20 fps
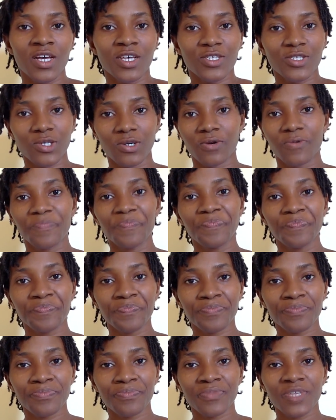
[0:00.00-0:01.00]
So,
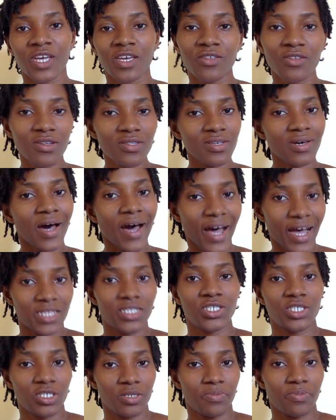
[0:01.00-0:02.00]
the
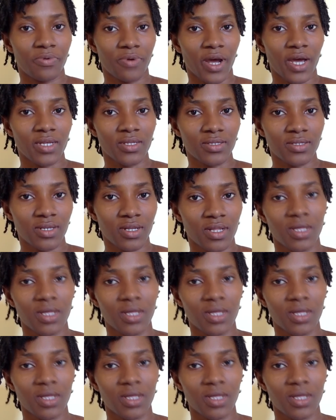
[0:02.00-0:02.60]
heart shape, right?